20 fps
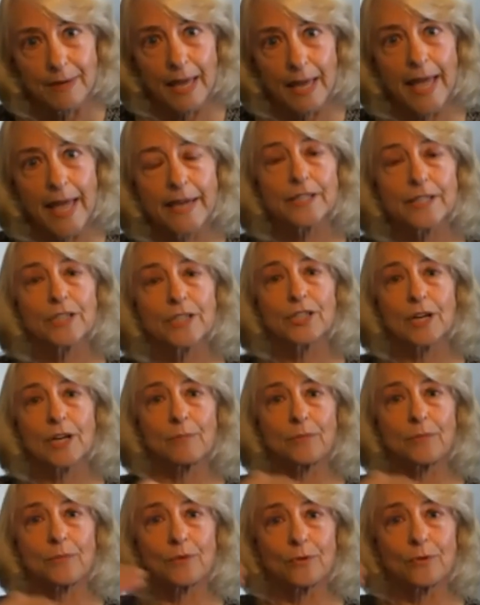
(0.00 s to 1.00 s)
had to
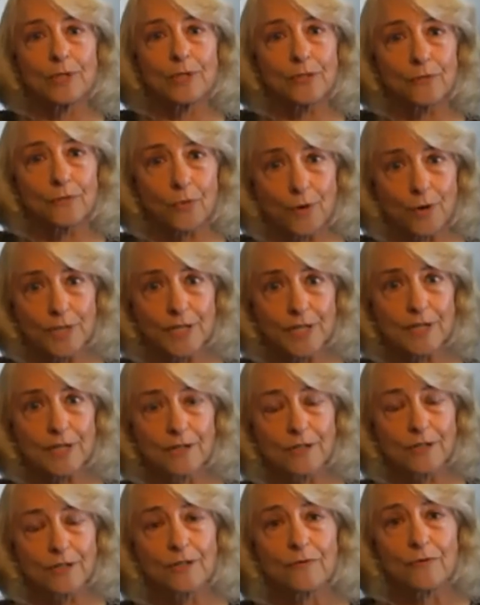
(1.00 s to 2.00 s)
jump through these fourteen
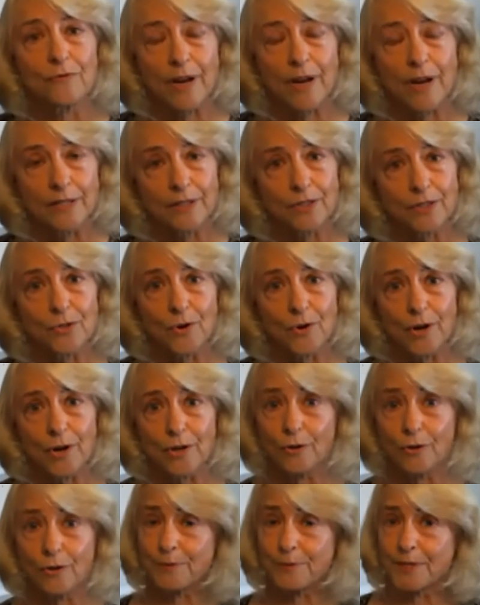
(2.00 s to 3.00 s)
years of regulatory
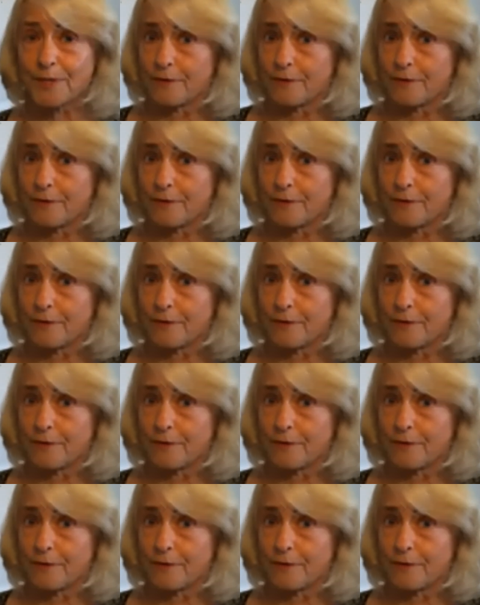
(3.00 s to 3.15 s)
hoops.